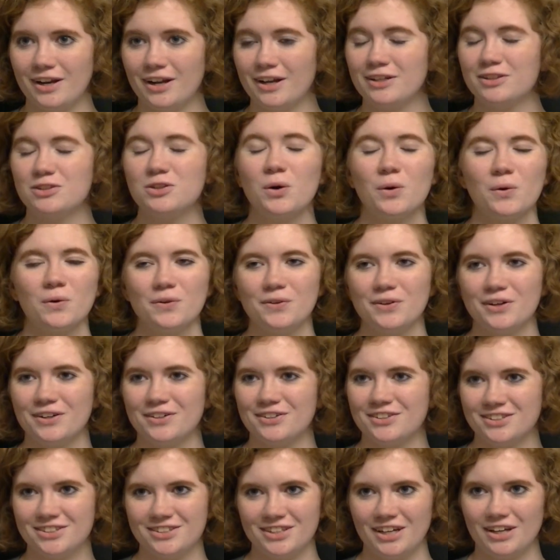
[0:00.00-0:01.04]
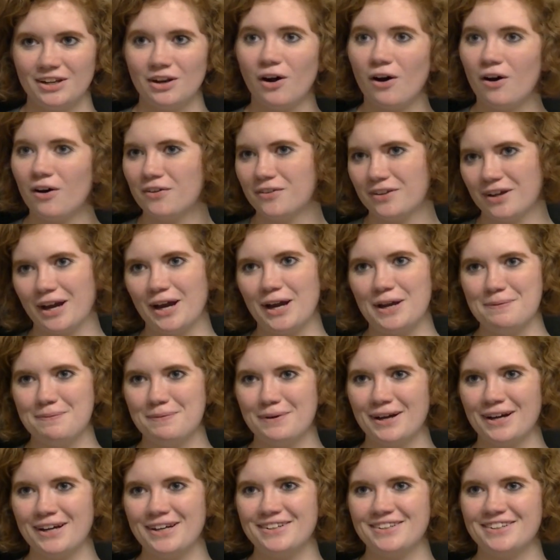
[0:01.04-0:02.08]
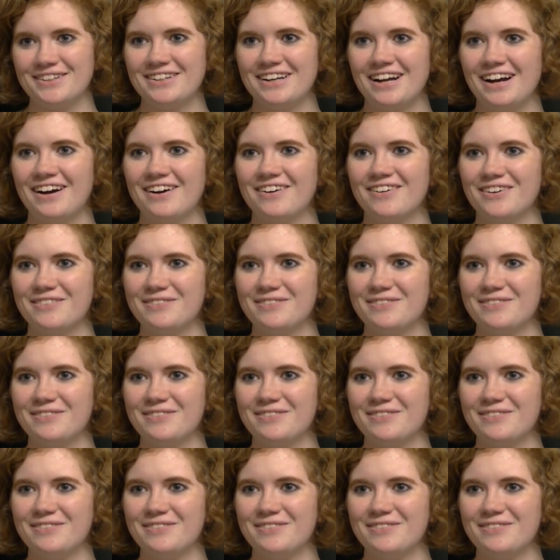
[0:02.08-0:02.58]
I totally understand all the hype behind it now.